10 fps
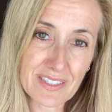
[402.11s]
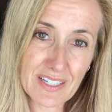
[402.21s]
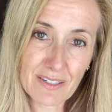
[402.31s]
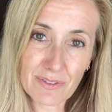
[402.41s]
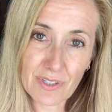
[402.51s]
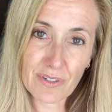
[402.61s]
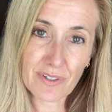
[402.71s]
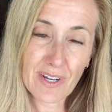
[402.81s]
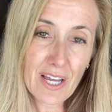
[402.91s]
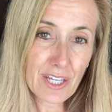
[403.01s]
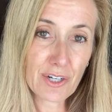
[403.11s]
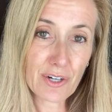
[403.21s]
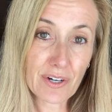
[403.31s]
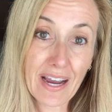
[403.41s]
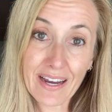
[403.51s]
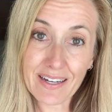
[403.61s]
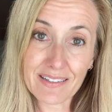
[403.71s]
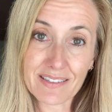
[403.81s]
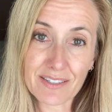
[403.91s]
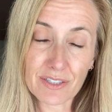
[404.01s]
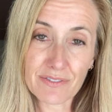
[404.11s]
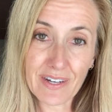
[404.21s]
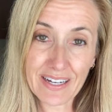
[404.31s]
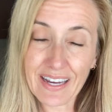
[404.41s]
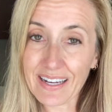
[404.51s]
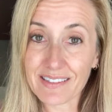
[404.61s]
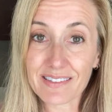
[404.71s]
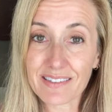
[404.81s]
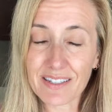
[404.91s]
It gives your guides, your divine guides,